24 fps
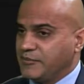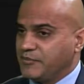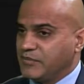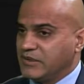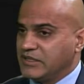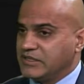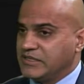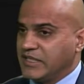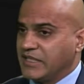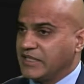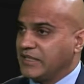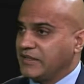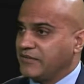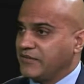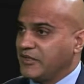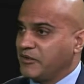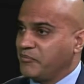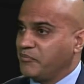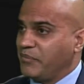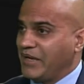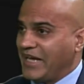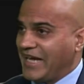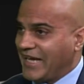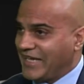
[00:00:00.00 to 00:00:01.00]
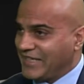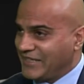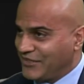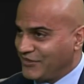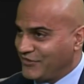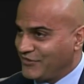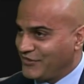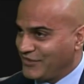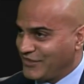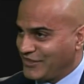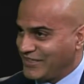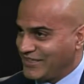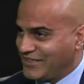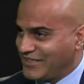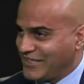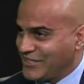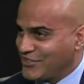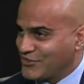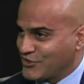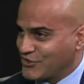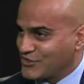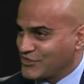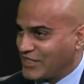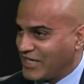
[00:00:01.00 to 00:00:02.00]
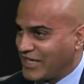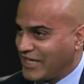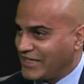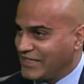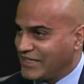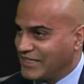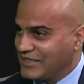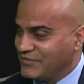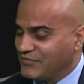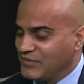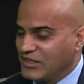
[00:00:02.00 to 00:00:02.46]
done anything bad in society,